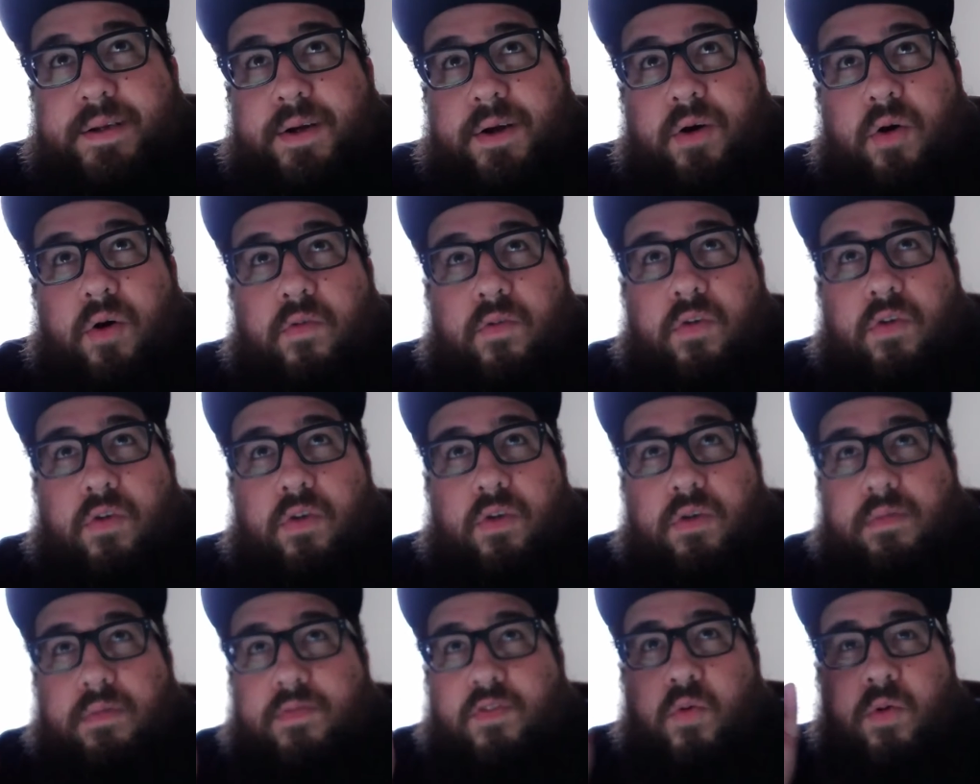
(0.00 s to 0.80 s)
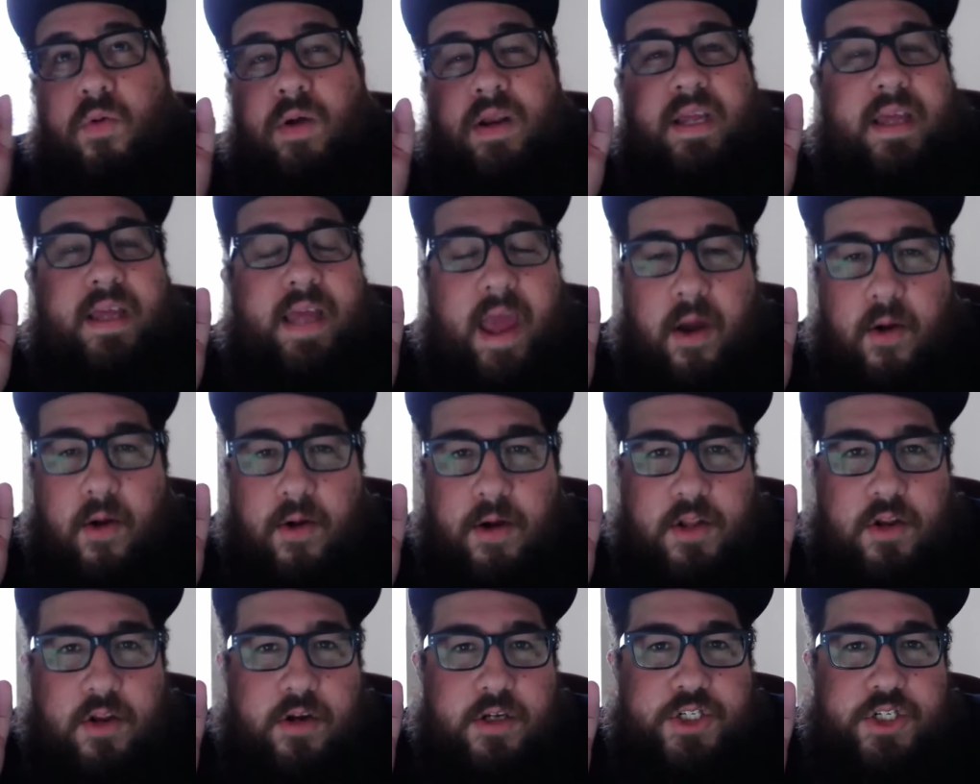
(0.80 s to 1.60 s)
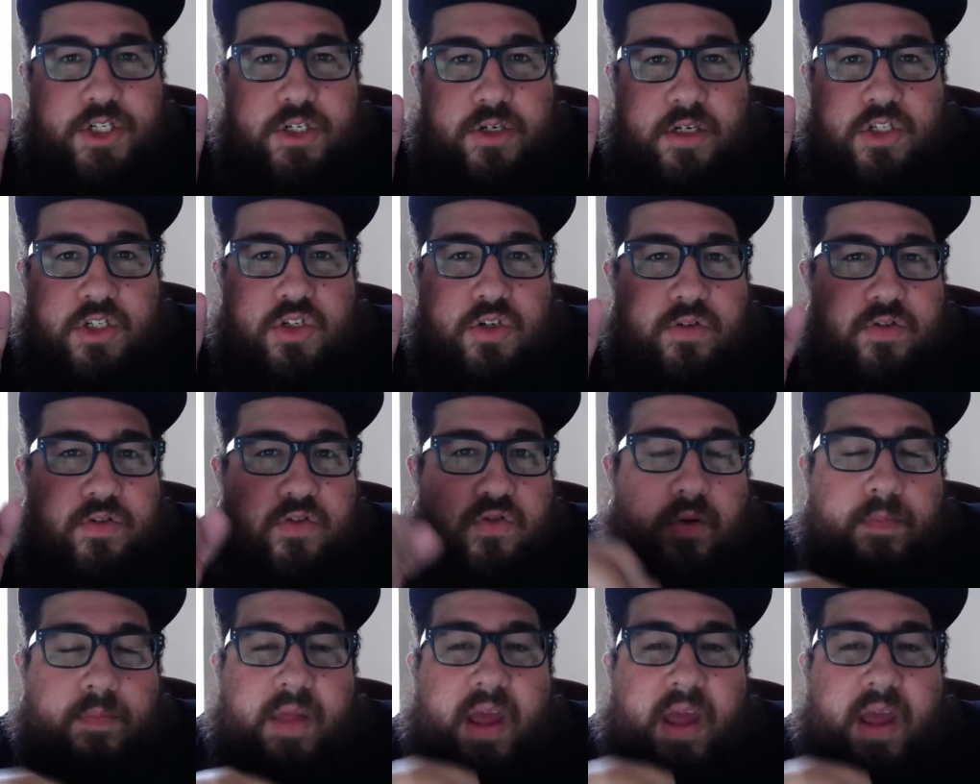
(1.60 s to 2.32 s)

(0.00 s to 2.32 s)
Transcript: over 20 characters you can choose from.